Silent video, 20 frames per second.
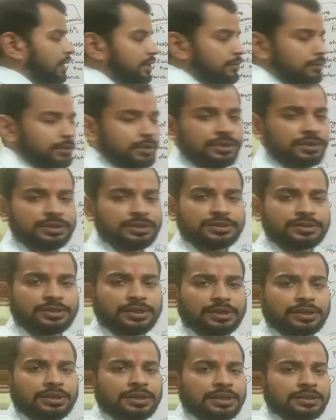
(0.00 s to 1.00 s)
one is
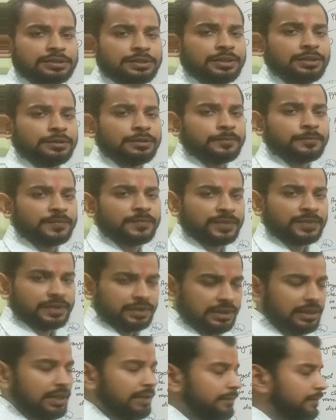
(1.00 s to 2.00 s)
taken as the
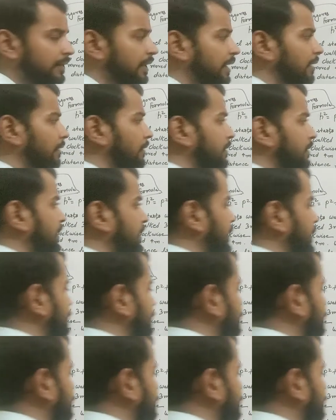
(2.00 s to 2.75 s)
left hand side.